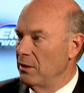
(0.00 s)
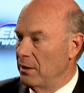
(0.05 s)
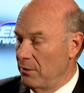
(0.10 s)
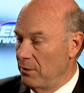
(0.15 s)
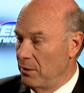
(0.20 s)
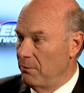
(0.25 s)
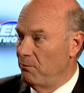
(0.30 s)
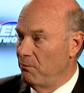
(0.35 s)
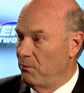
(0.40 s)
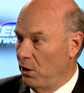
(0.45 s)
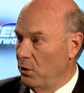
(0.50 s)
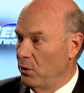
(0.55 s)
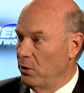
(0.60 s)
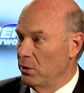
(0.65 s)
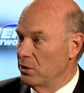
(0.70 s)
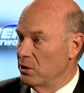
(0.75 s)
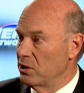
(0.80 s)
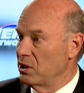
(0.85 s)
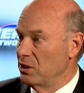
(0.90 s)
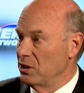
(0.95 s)

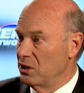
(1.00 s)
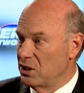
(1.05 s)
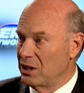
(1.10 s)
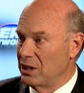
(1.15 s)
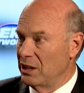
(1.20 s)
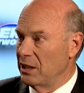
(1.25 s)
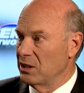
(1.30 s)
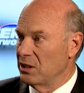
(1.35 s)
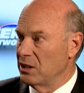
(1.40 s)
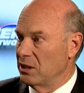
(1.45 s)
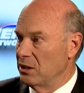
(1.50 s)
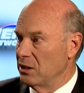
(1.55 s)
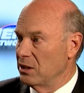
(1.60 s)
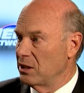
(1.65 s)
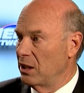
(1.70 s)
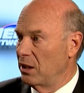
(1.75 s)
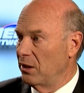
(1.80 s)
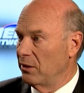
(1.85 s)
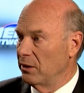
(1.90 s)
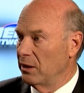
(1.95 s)
voters and citizens
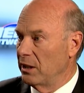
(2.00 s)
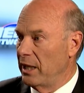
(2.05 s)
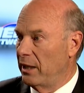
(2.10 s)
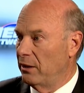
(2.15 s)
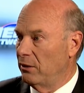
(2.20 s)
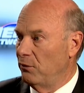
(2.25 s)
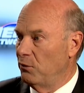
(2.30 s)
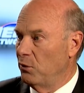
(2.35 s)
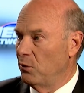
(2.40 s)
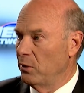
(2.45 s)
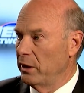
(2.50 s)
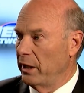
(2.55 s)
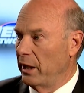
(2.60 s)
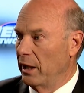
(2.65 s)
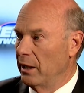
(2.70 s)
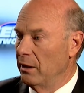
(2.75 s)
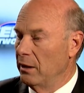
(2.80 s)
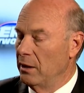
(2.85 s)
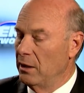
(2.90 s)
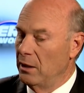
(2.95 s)
here in
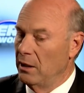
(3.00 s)
California.